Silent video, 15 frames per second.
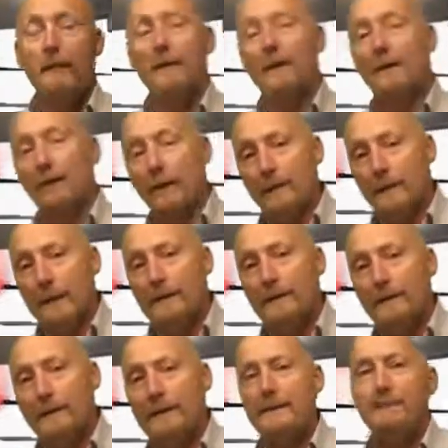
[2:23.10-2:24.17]
On the plus
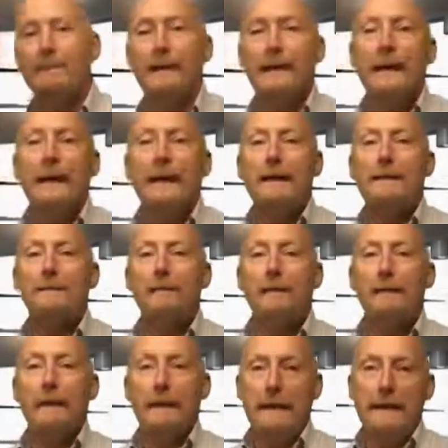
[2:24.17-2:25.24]
side, it's a
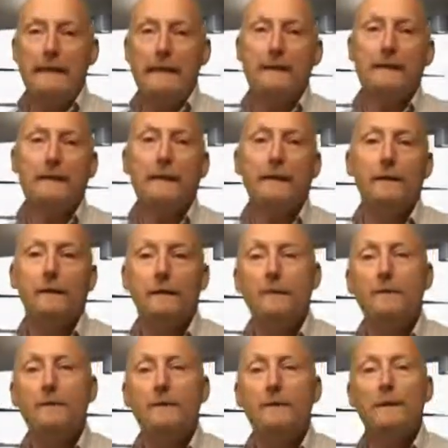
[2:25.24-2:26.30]
very easy site to
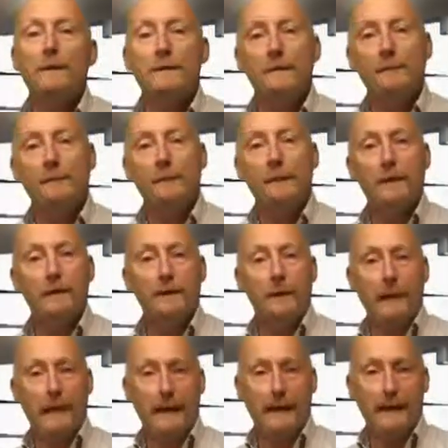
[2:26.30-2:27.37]
use with simple and
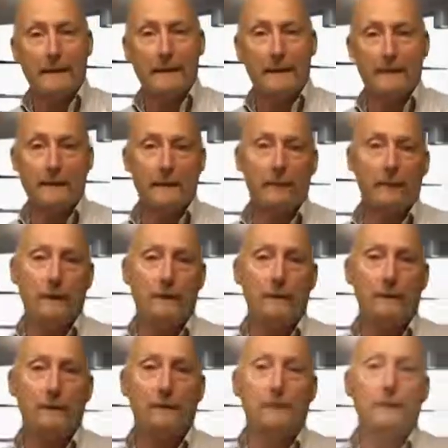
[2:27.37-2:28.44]
direct access to the recipe
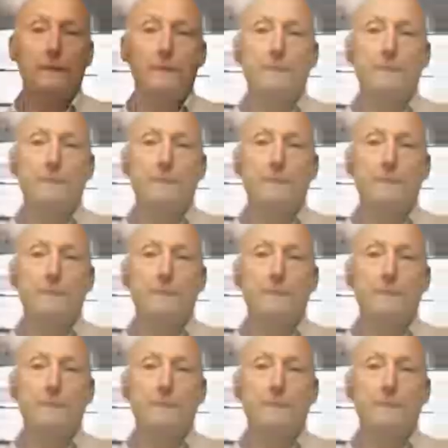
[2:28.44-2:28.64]
topics you